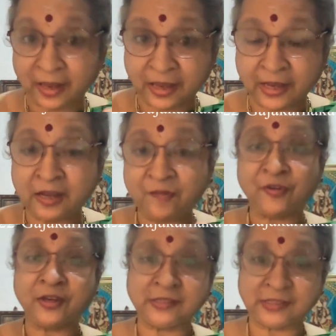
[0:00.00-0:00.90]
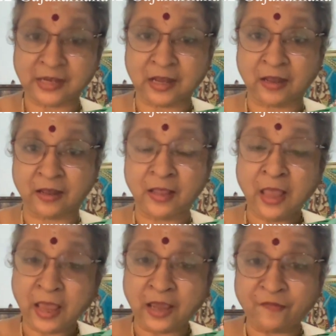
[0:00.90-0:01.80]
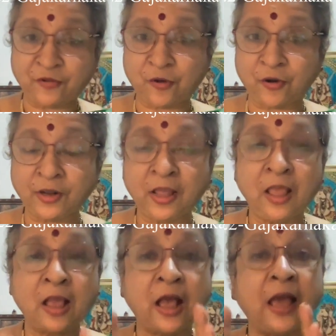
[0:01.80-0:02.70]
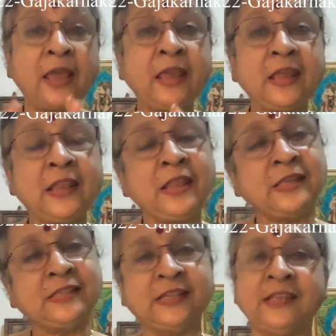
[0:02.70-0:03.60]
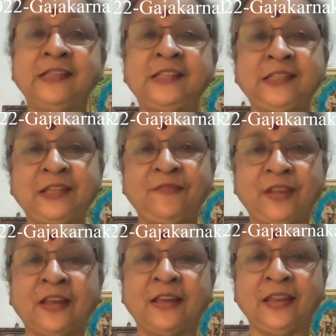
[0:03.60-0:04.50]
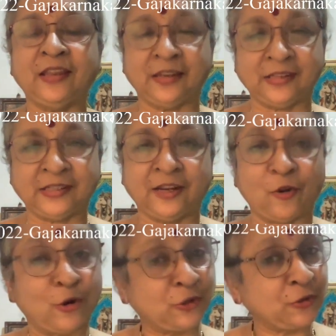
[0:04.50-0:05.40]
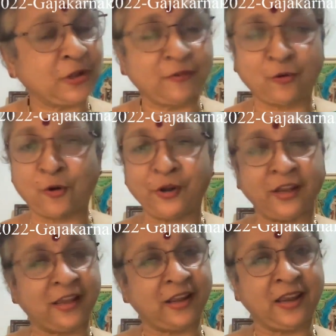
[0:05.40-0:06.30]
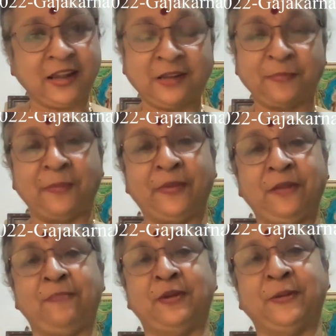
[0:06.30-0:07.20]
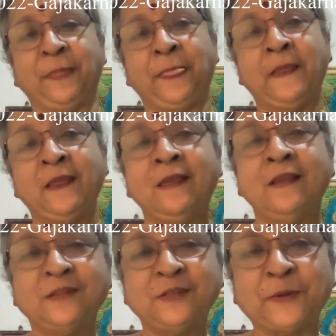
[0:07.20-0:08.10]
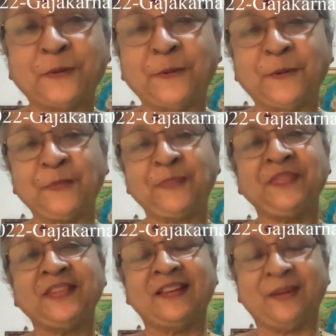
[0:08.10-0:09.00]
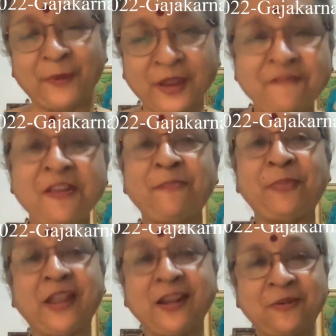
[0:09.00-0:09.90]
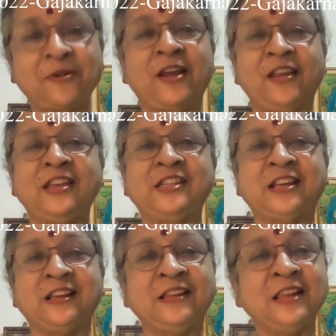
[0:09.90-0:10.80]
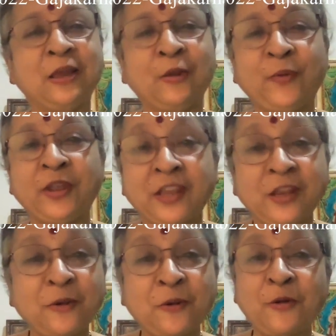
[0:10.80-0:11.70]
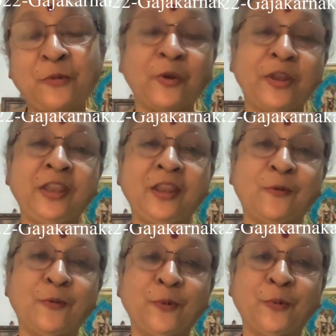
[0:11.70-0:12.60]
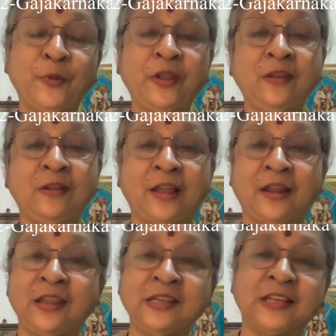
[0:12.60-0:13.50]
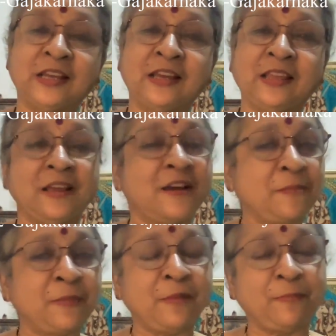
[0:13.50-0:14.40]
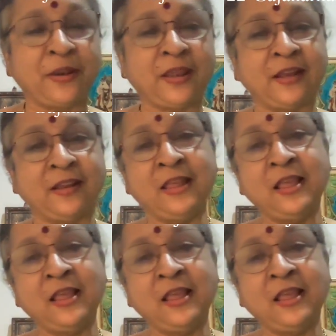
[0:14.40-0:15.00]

Elephants have got highly sensitive hearing, it is said. Also, they have got a great memory power. So, when we pray to Ganesha, we need not worry, oh, will Ganesha hear my prayer?